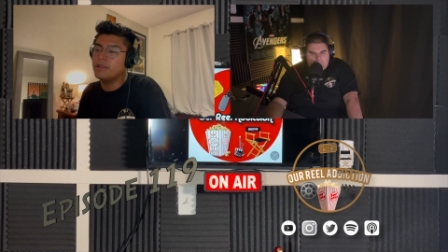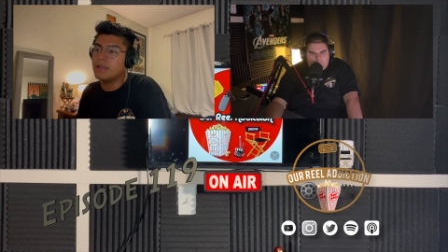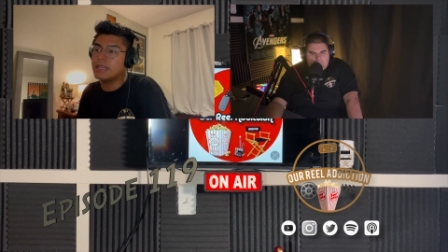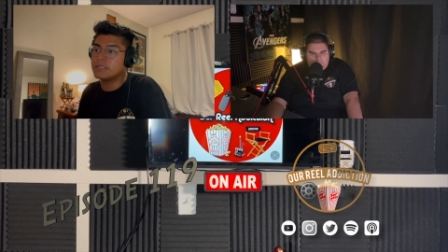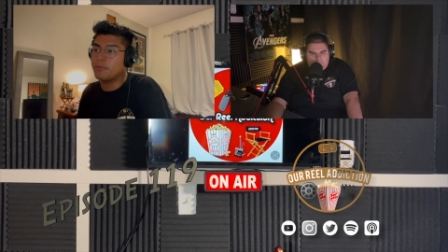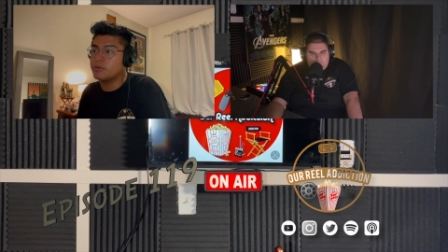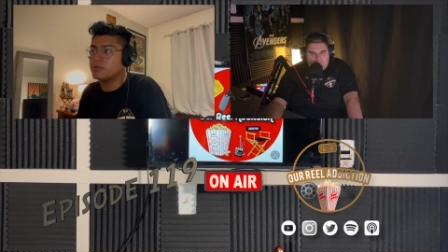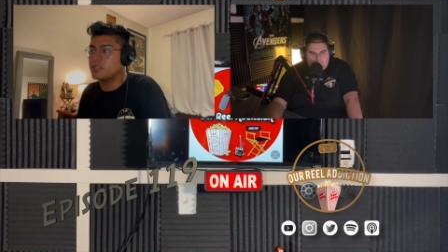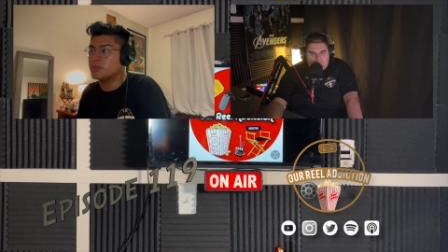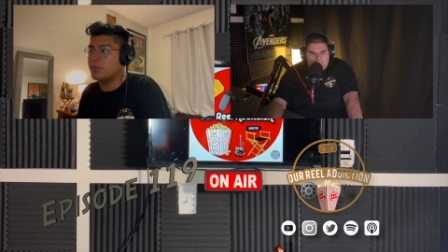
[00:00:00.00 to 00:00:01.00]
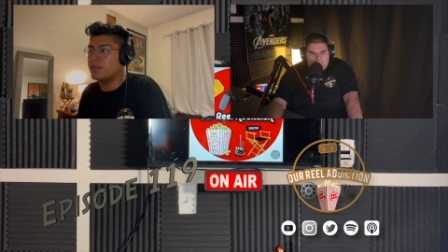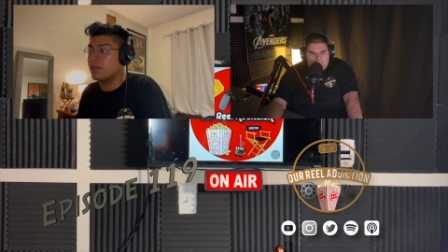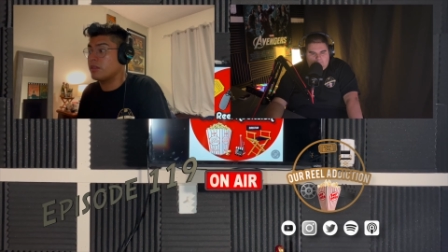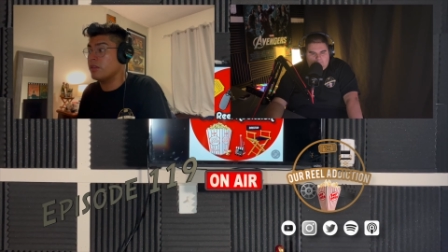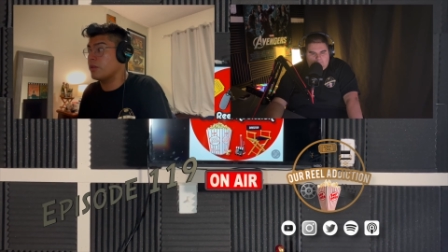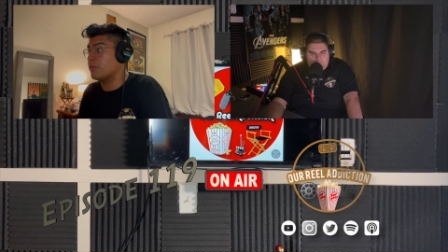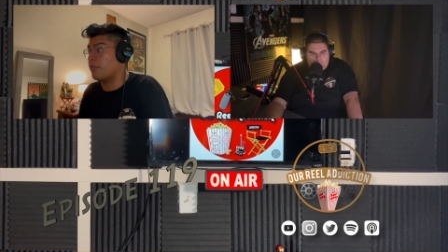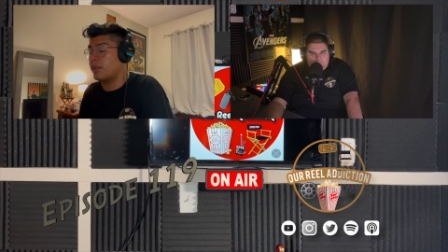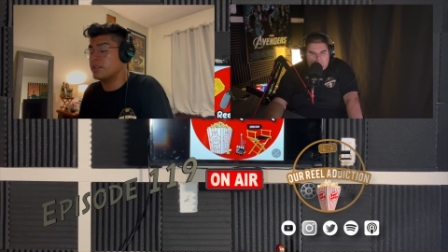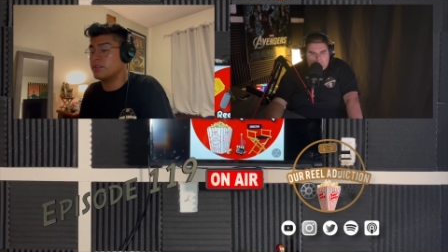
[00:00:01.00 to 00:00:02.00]
as opposed to just being like, look, the
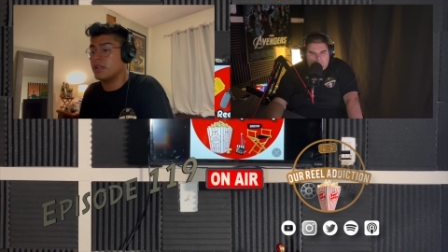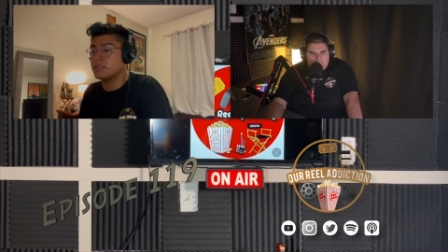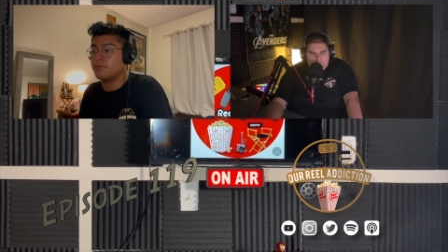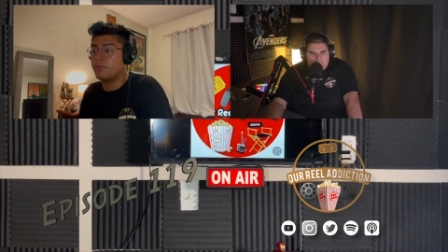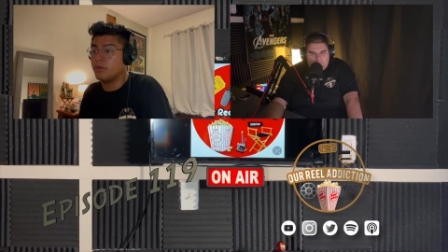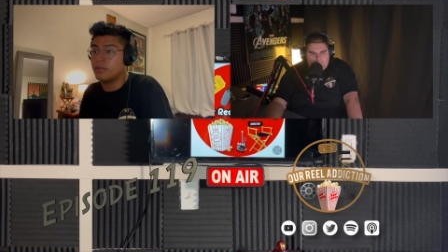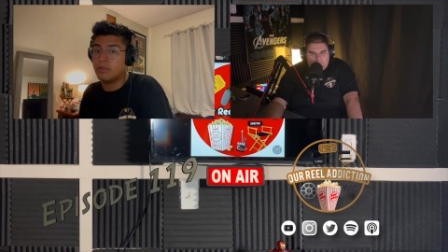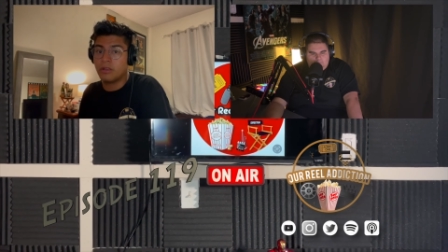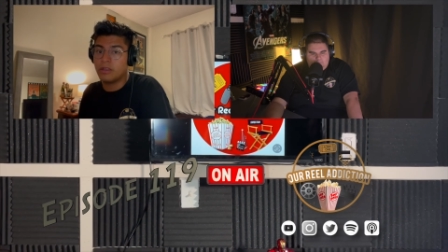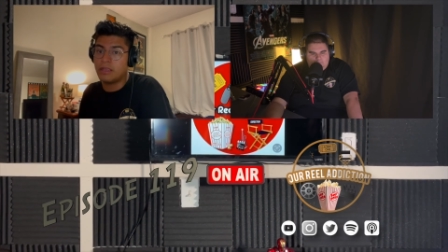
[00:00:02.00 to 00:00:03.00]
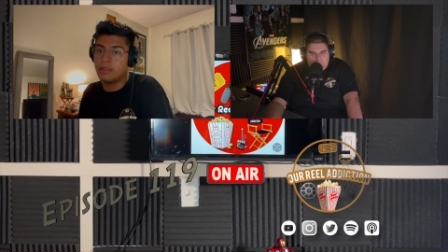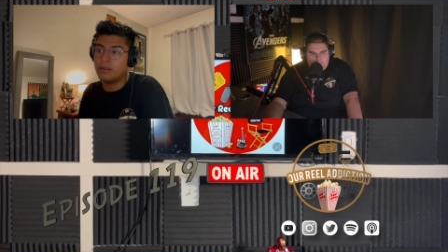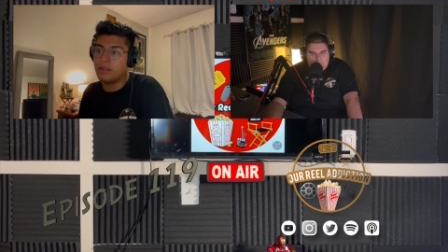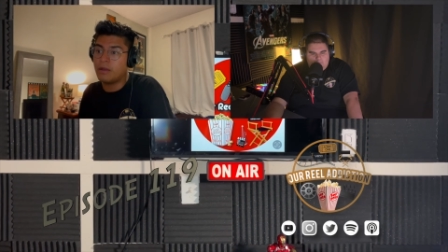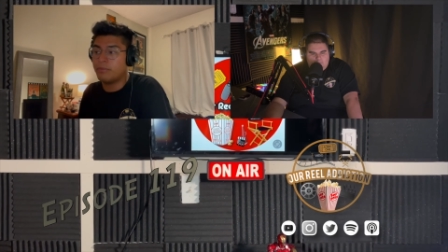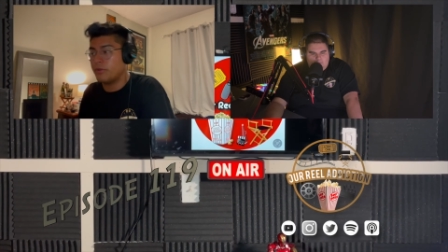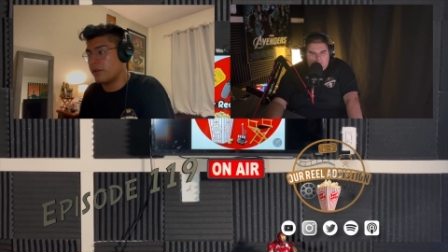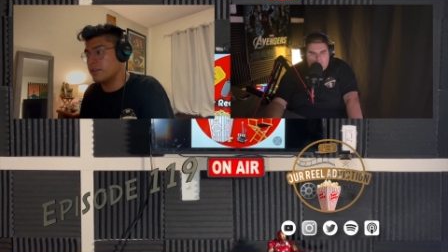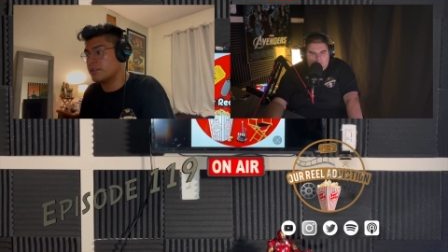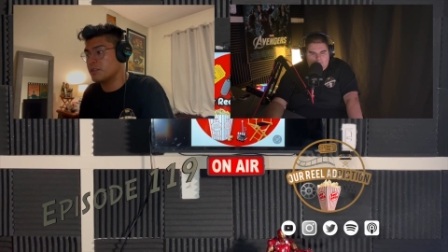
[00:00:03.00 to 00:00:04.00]
fans are asking for it. They're going to eat it up. They're
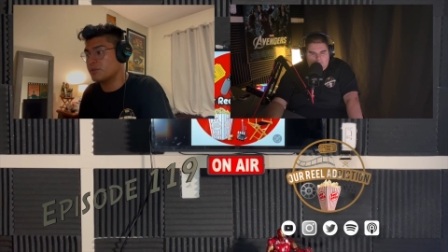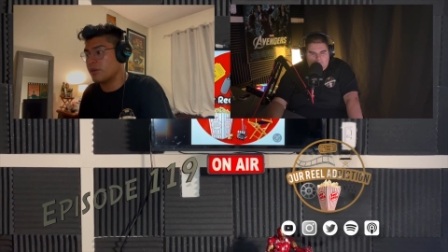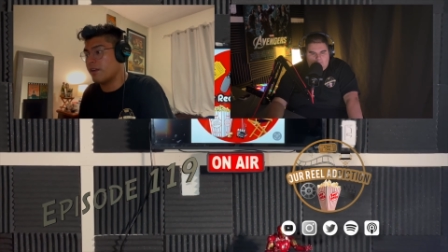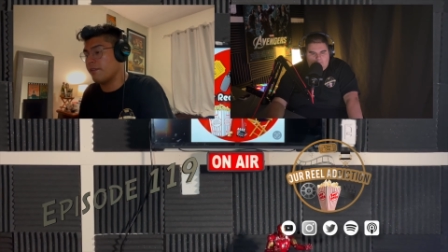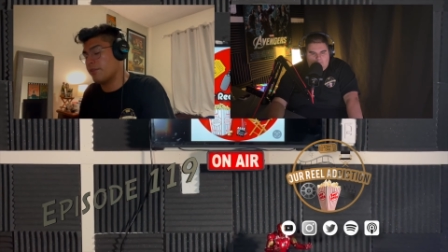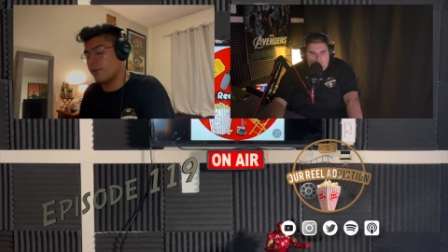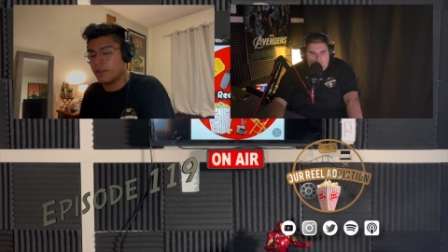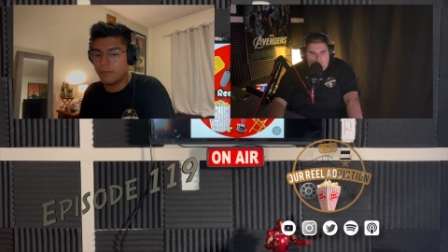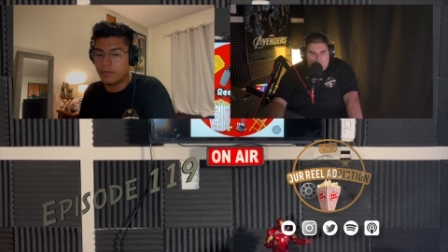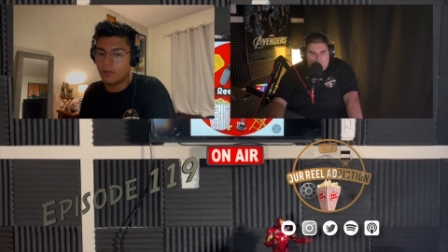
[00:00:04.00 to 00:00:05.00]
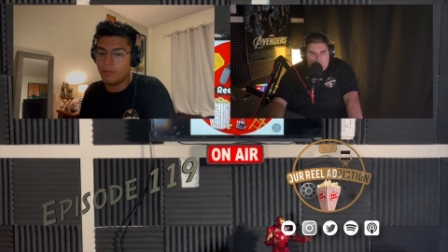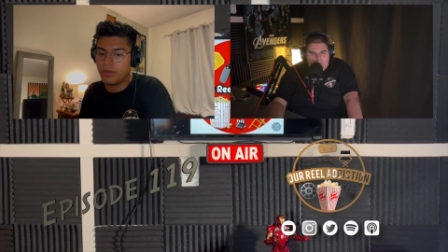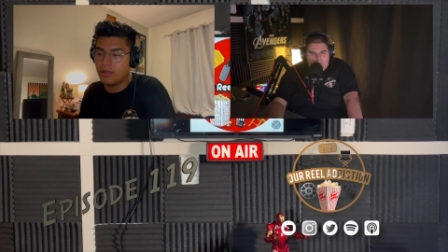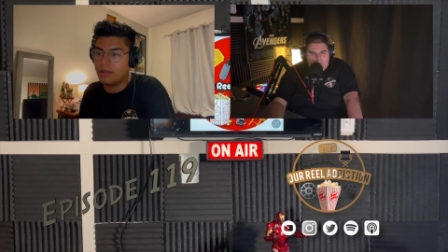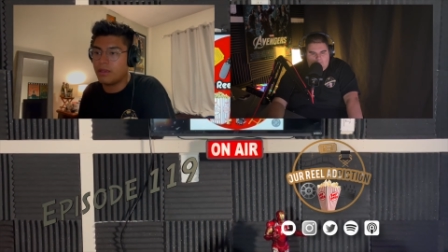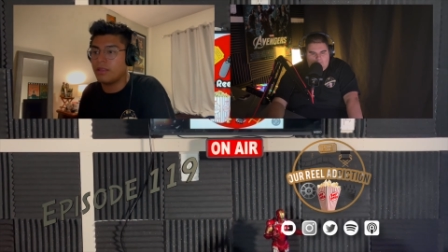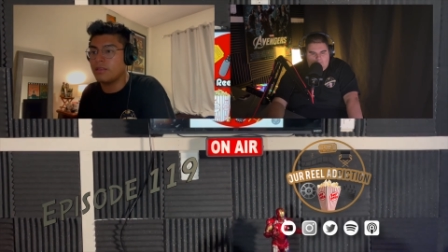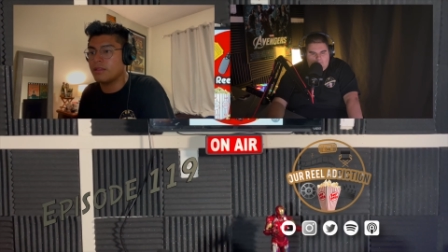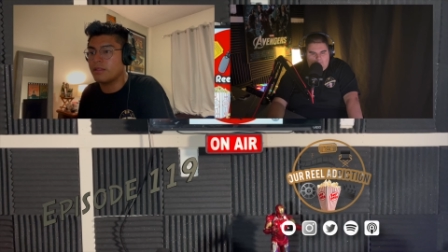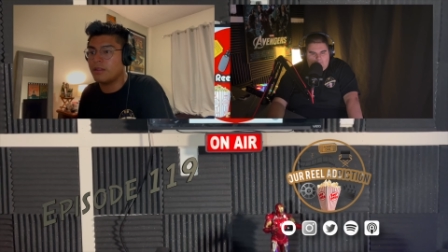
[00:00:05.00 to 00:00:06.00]
going to subscribe. They're going to make their money. And at the
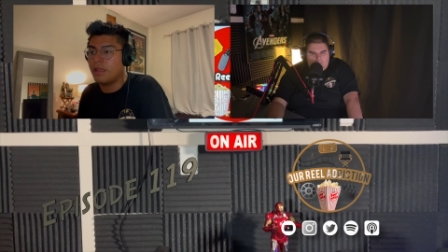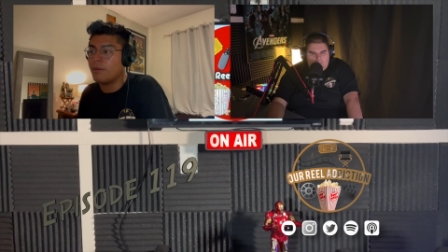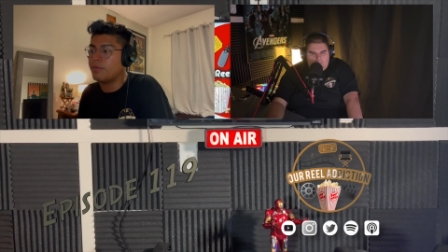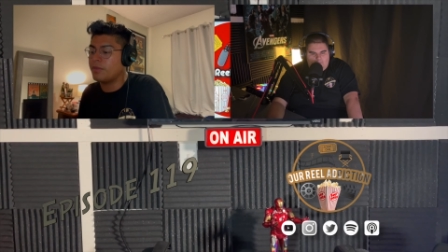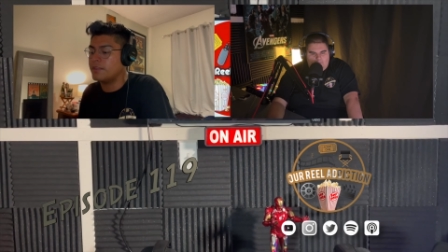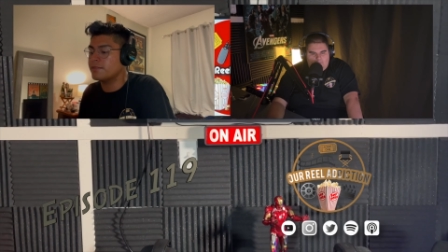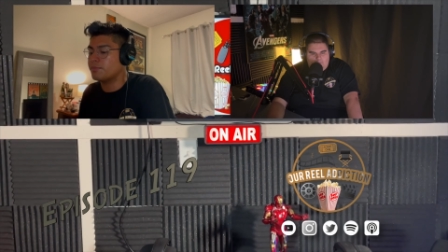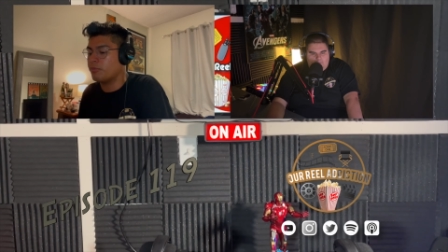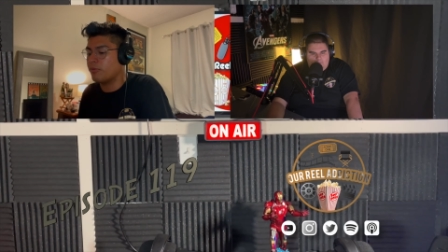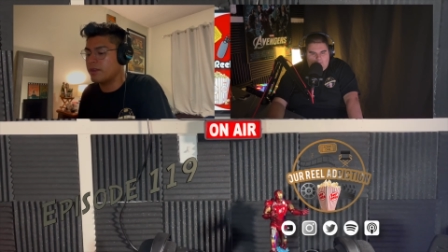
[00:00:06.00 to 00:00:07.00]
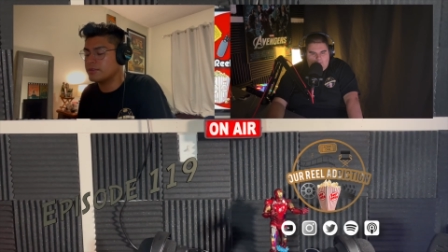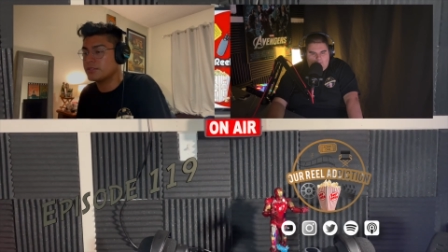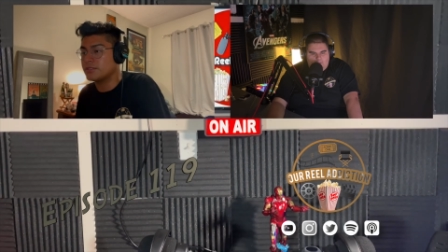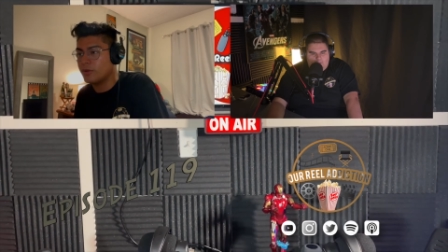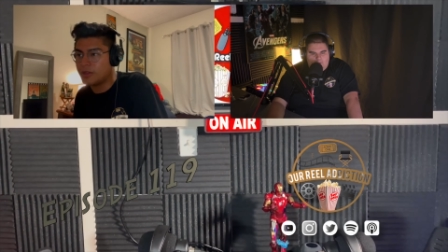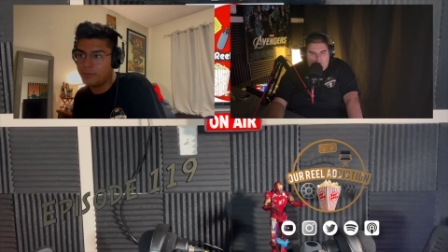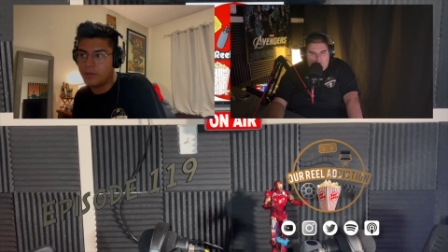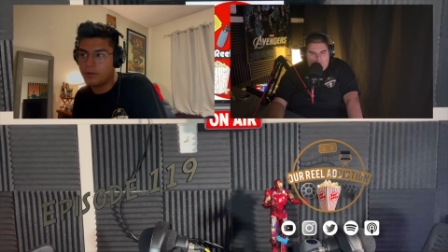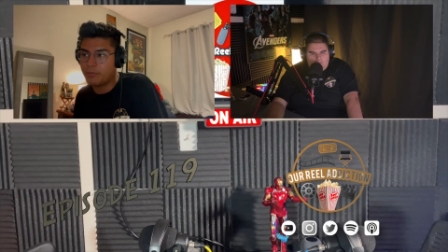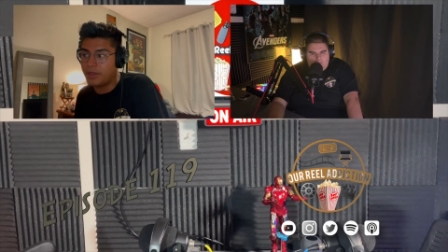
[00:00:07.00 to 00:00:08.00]
end of the day, these writers are still going to be
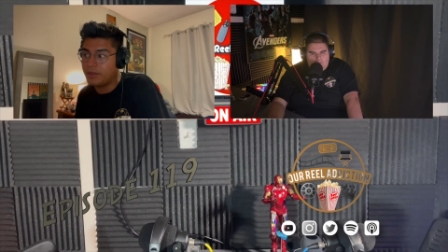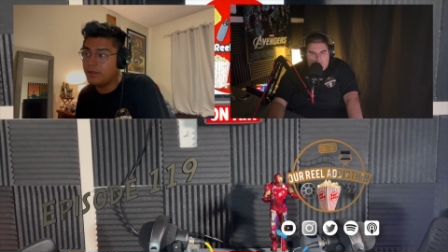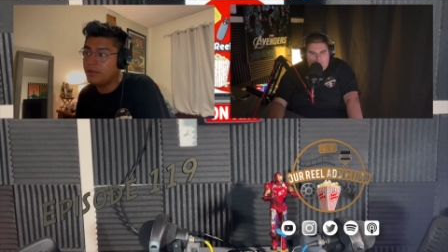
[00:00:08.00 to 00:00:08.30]
underpaid,